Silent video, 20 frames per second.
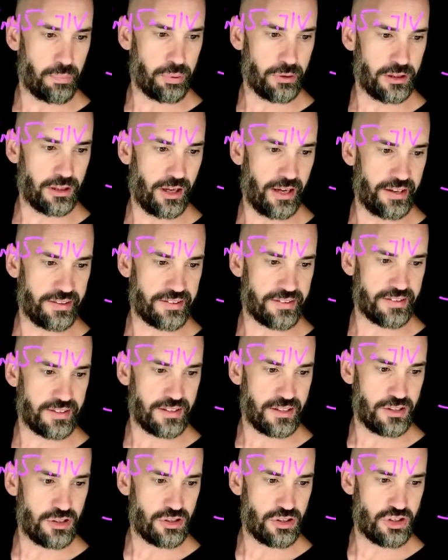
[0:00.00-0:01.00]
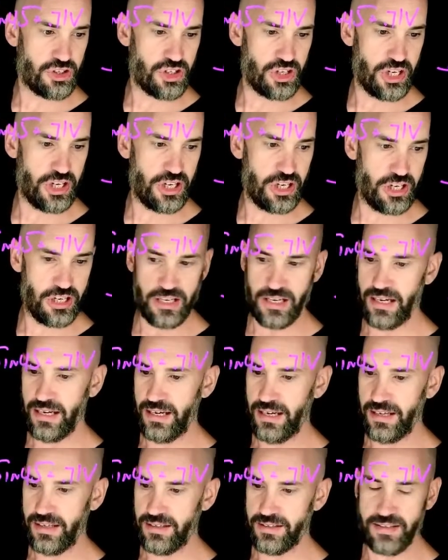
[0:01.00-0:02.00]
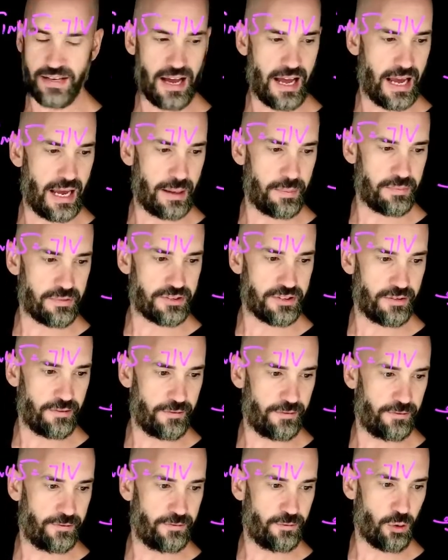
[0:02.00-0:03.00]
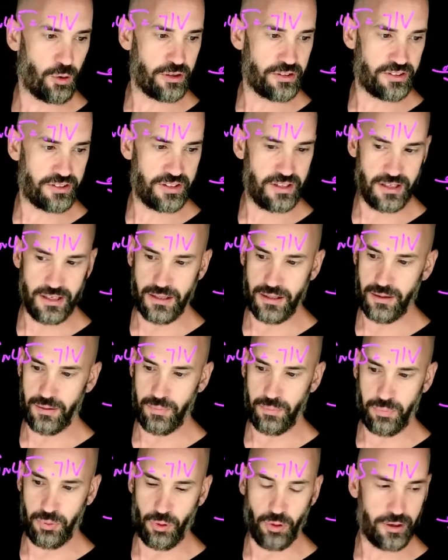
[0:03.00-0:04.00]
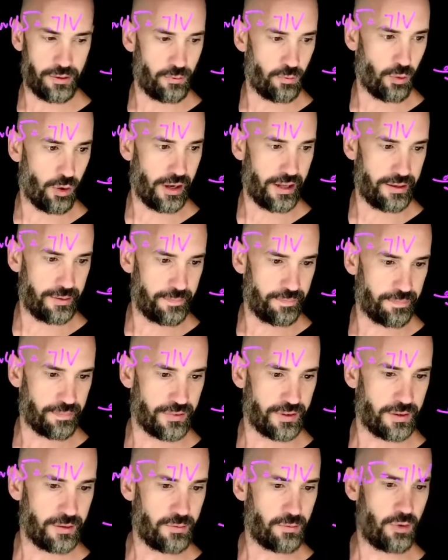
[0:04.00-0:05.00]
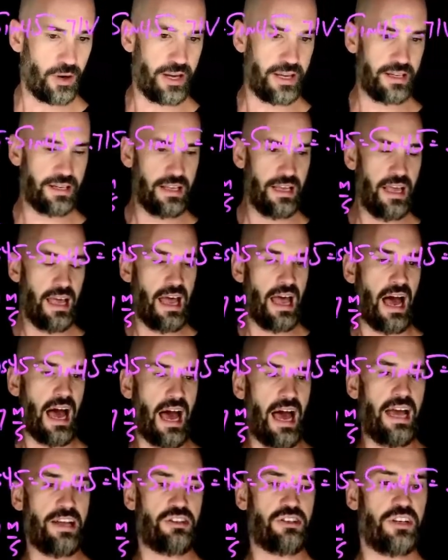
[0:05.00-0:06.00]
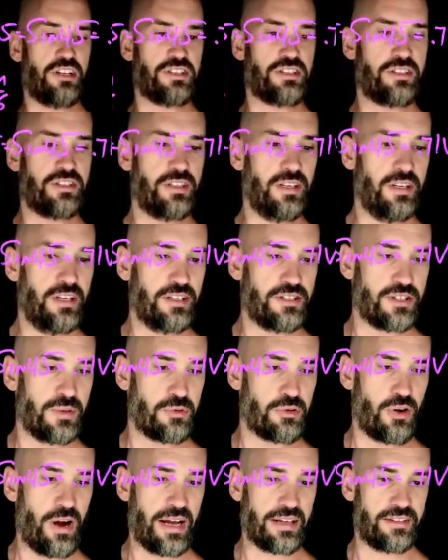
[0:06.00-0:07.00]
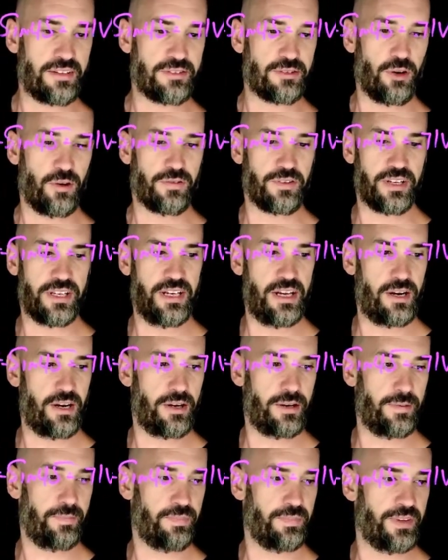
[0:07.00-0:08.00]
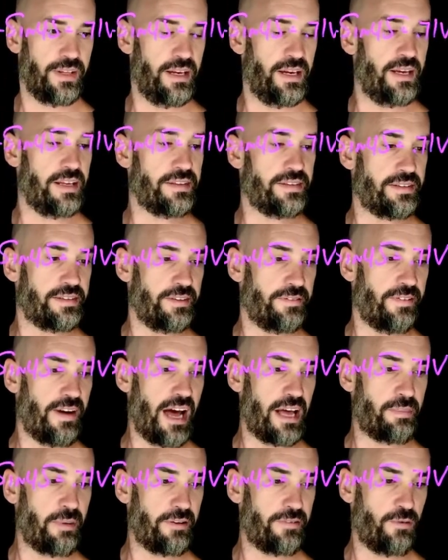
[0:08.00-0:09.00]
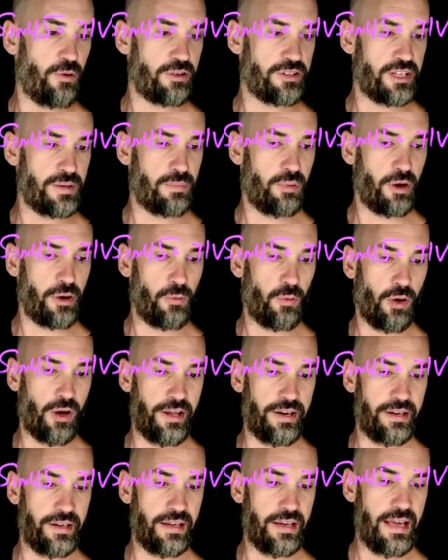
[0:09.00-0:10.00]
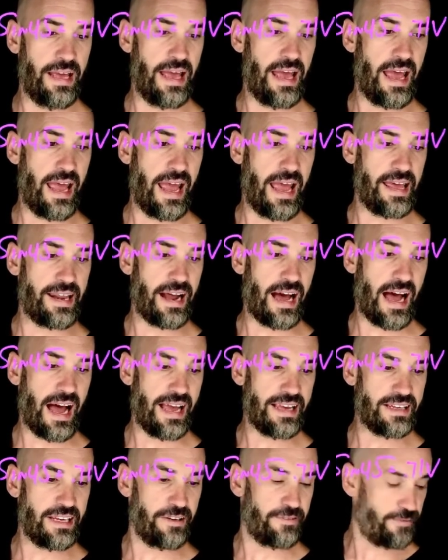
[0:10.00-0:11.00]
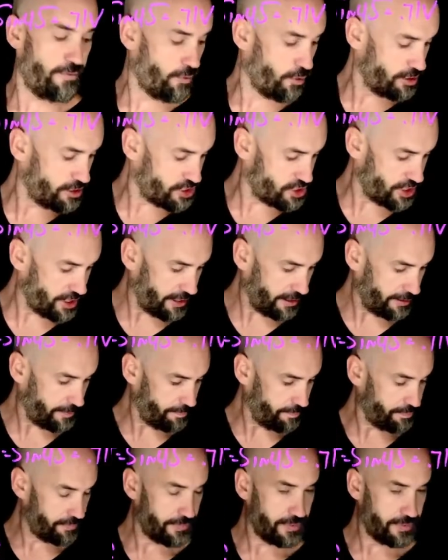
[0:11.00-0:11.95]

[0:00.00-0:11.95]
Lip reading: plus g times 14.1, right? I just subtract this over here, divide by 14.1, and I get for g